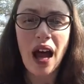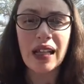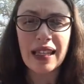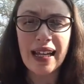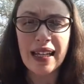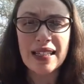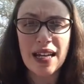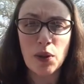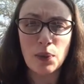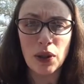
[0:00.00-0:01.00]
I'll link
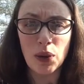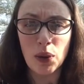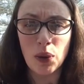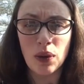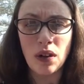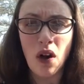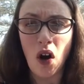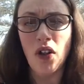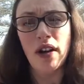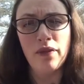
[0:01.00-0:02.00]
down below all their